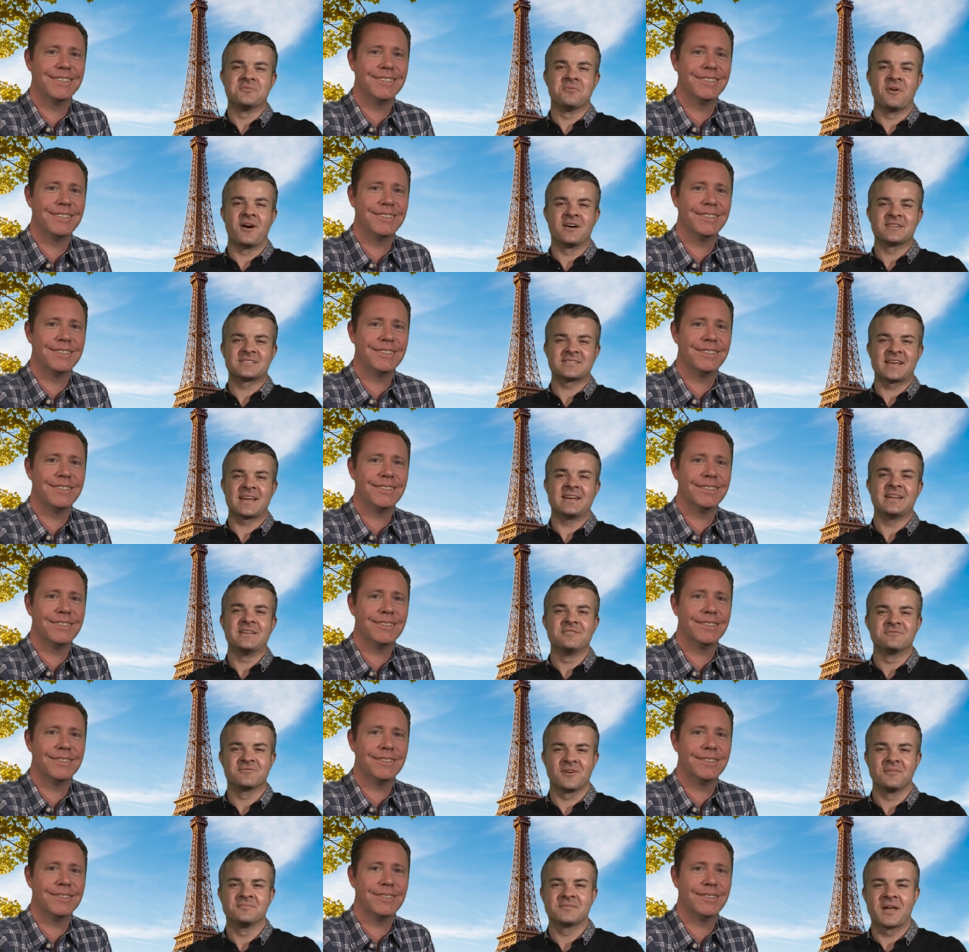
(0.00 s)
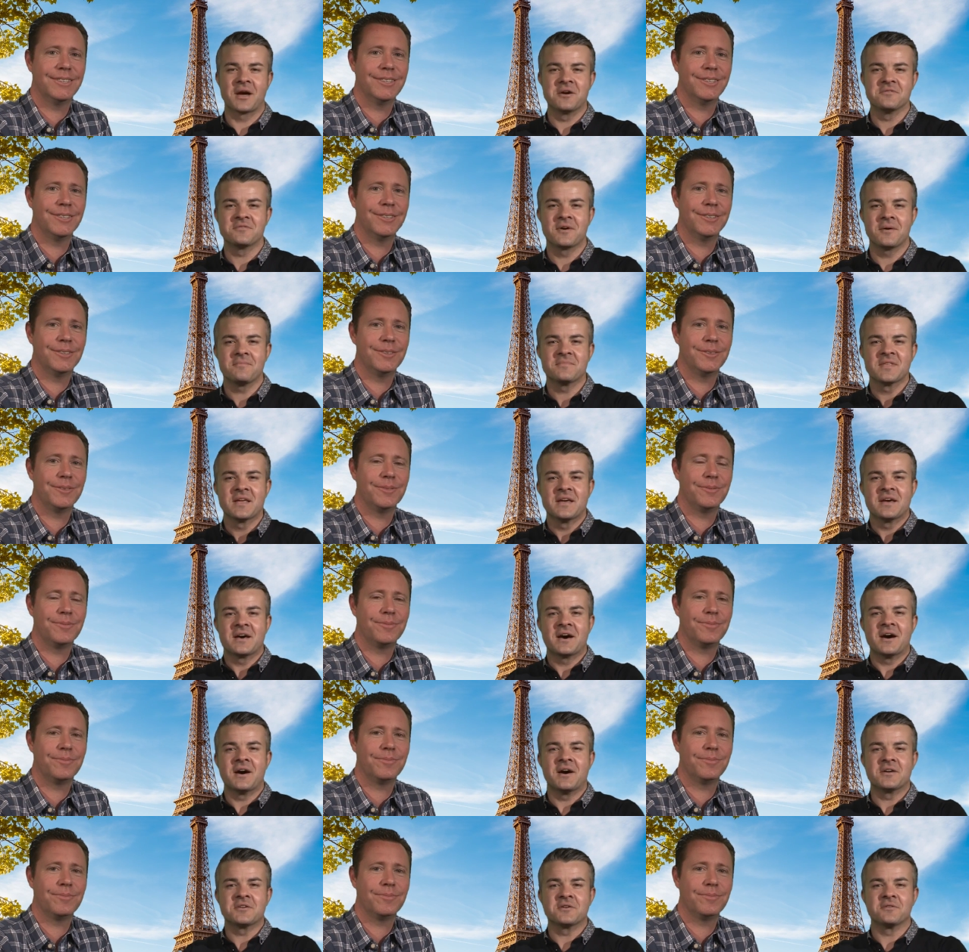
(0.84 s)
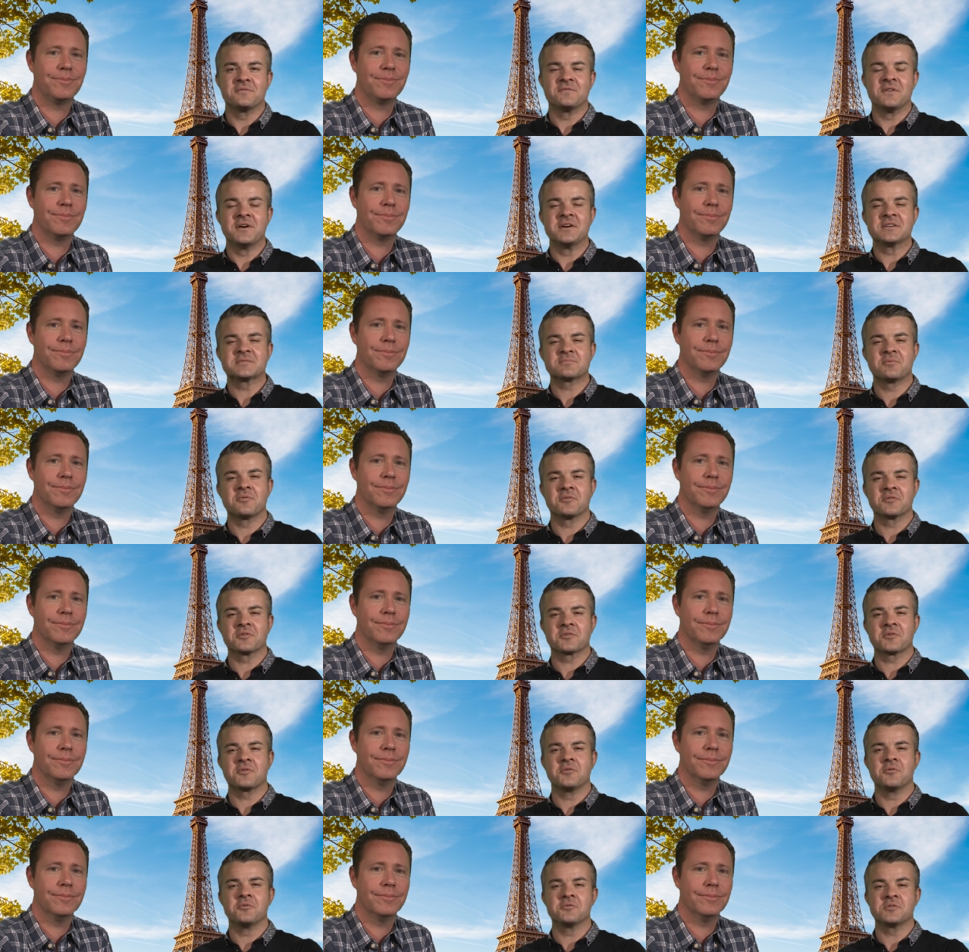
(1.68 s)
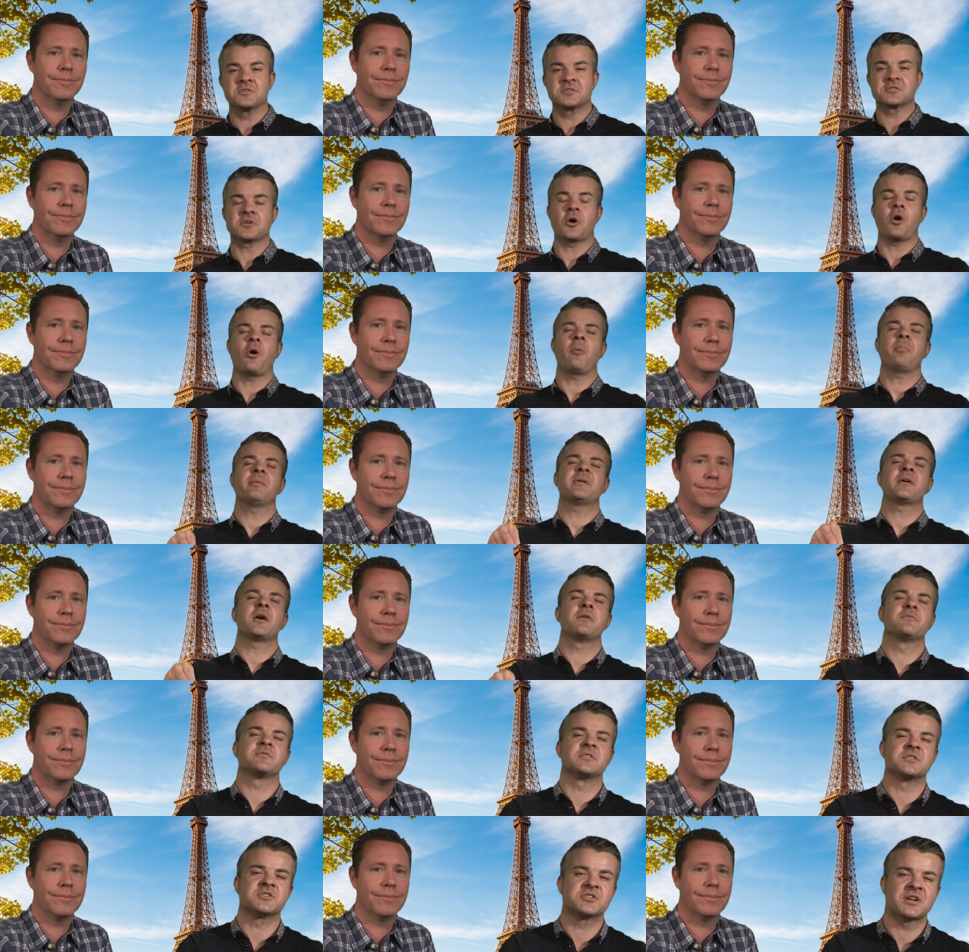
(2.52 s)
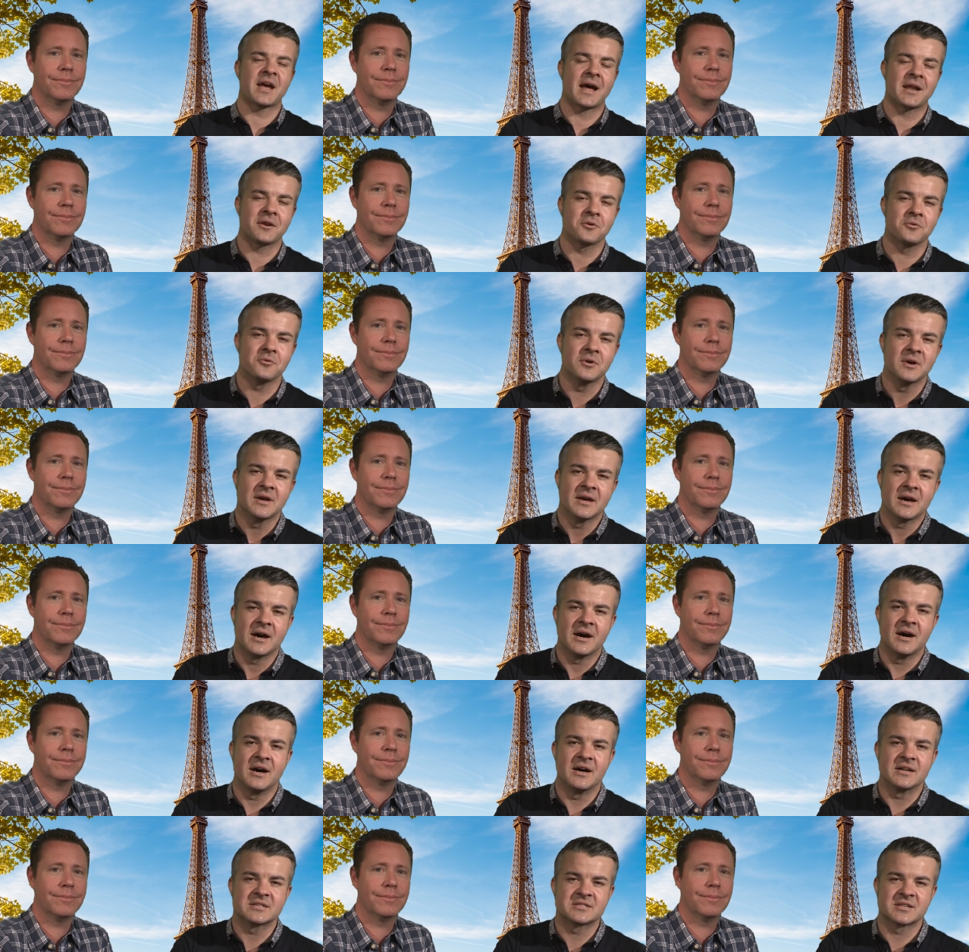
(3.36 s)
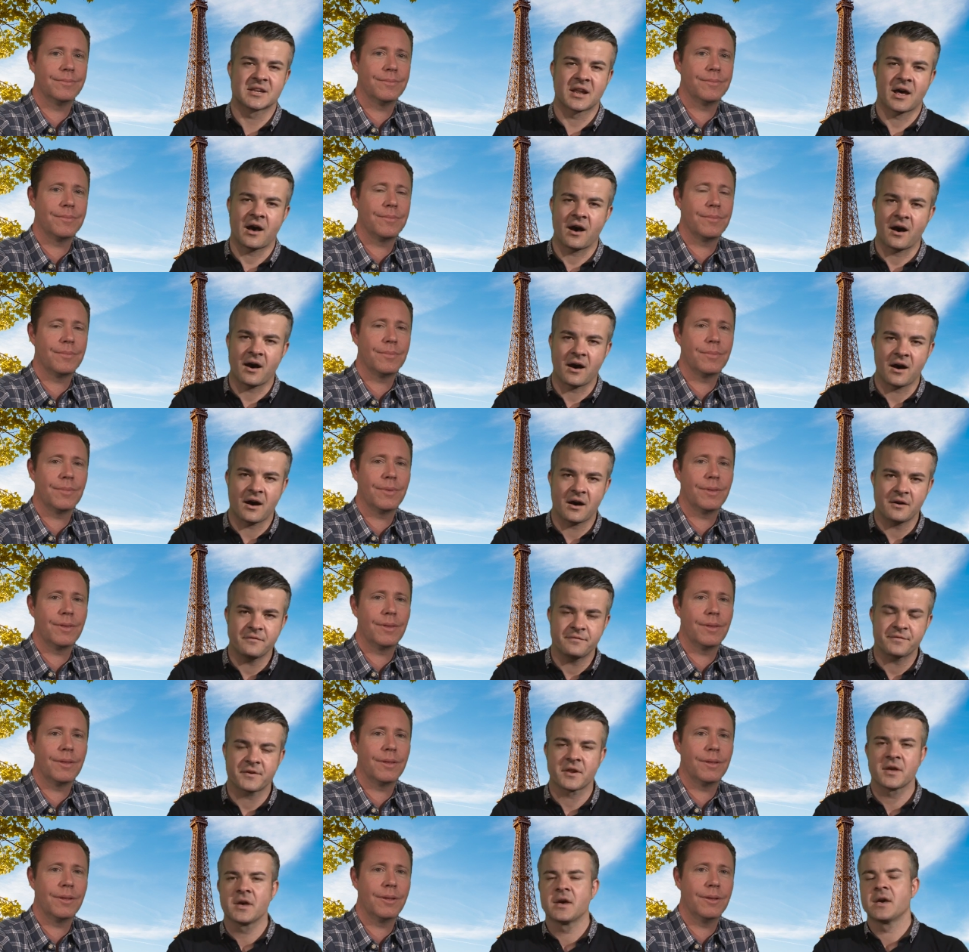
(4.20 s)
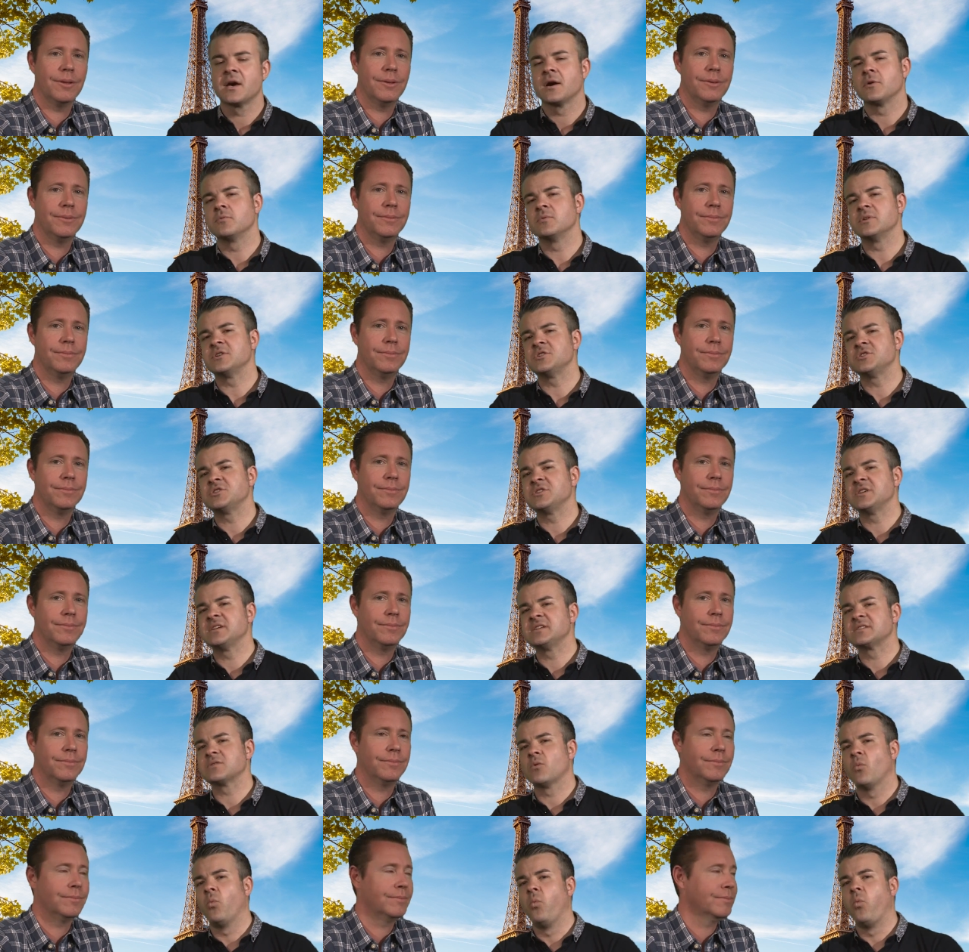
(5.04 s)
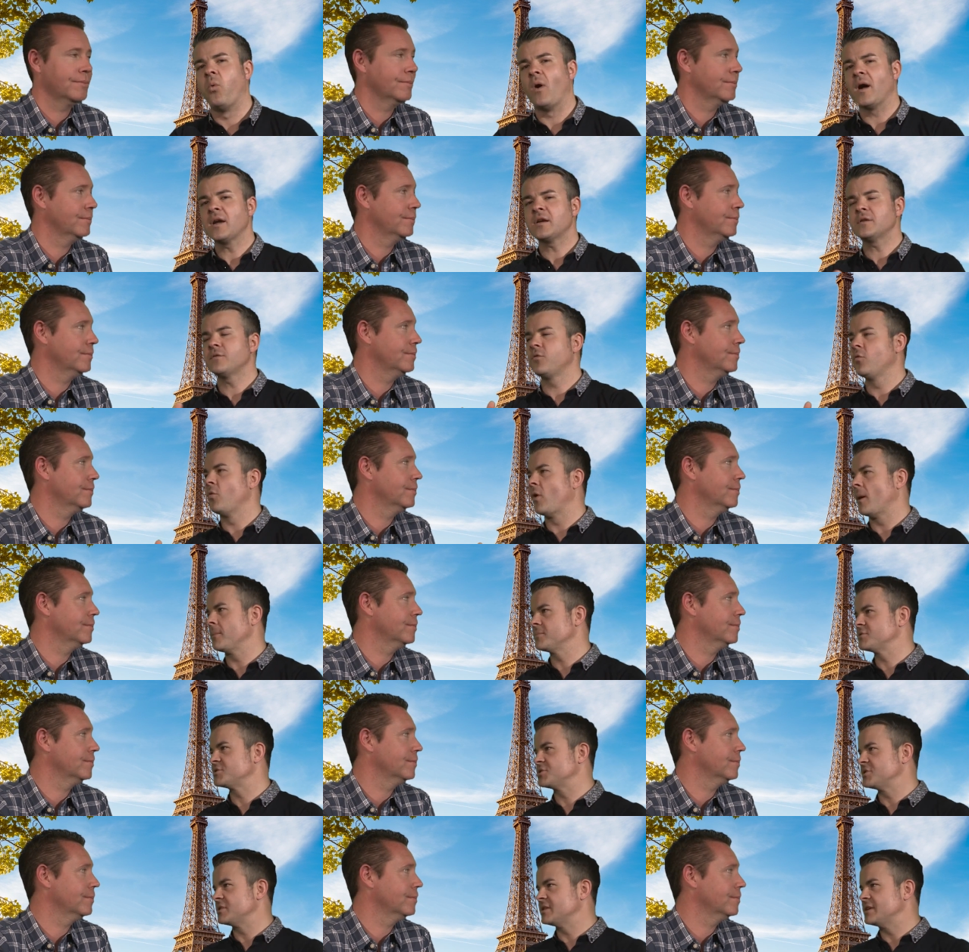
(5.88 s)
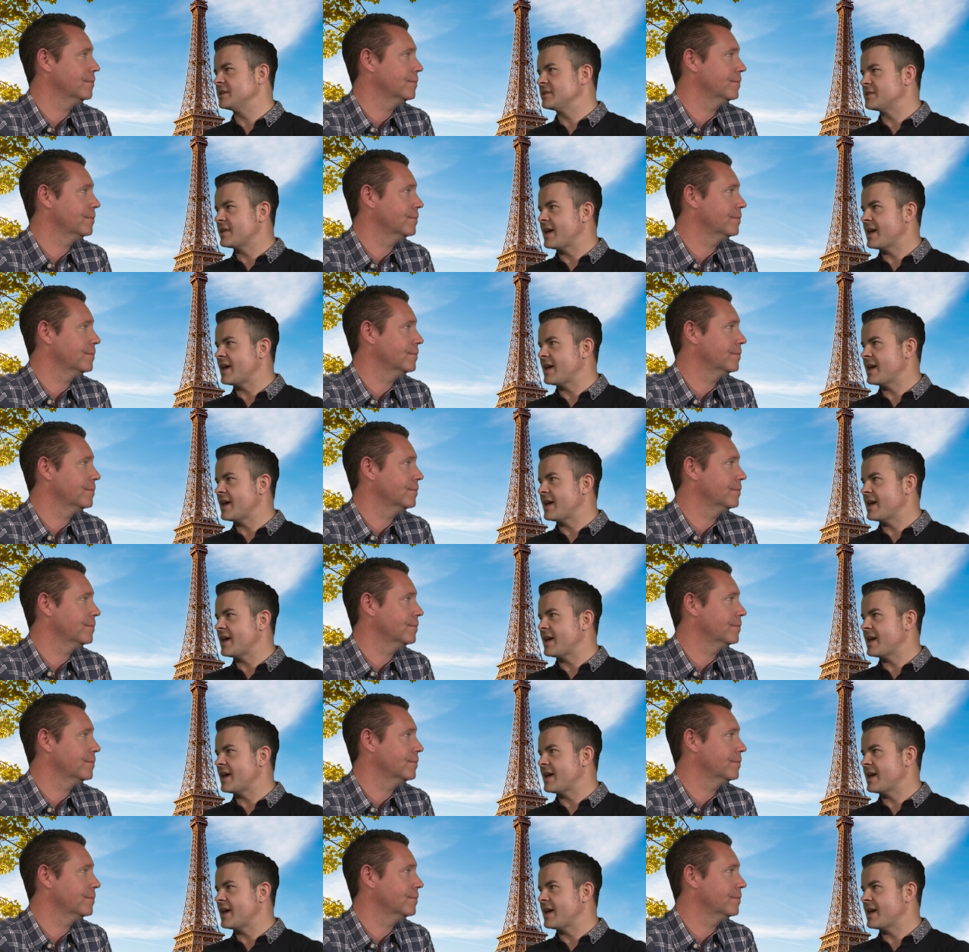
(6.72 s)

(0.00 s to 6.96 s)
Speaker 1: you are sailing from Dover, uh, your first port of call, you just hopping over the channel uh, to the Havre, which is a wonderful option